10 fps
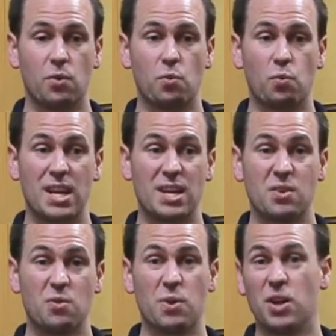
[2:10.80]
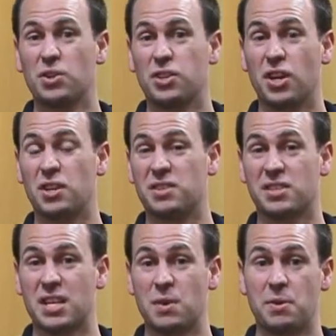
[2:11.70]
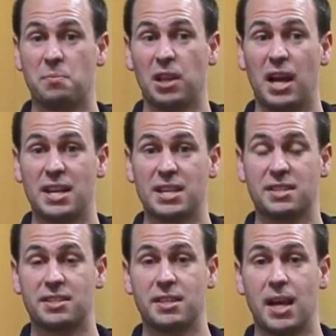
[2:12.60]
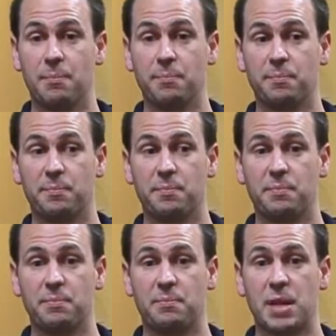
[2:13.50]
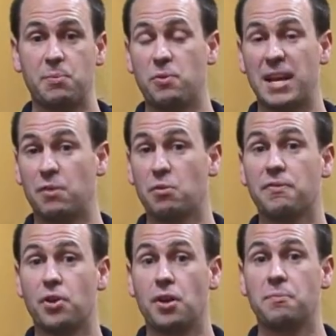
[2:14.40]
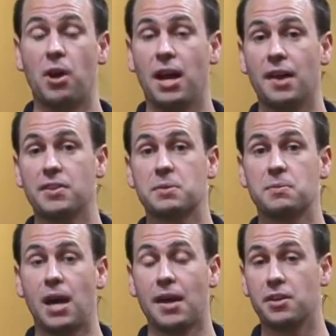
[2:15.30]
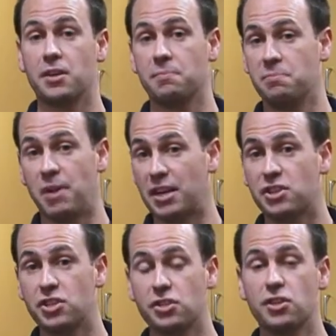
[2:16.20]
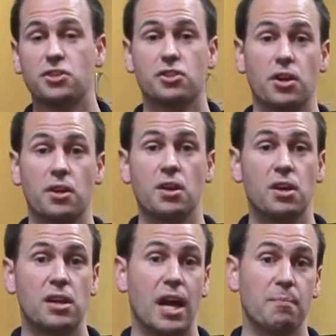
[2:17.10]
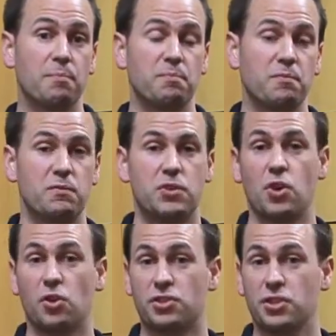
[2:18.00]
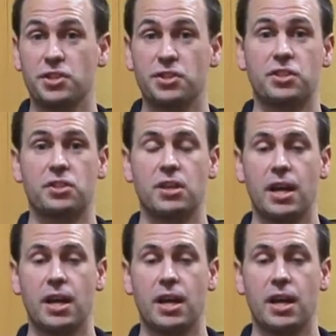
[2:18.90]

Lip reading: We also see with Pilates people getting referred by other practitioners, so doctors,